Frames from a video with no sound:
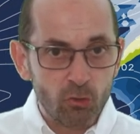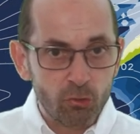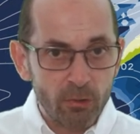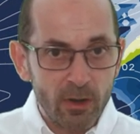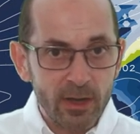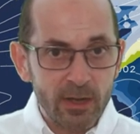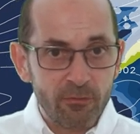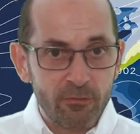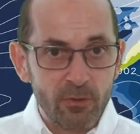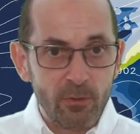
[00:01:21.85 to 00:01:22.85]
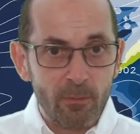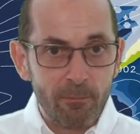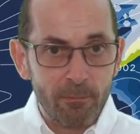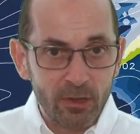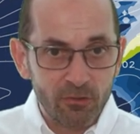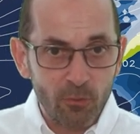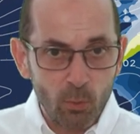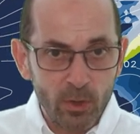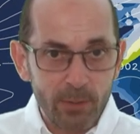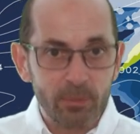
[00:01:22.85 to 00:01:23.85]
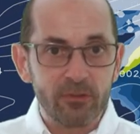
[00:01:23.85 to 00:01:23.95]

dry through much of the week,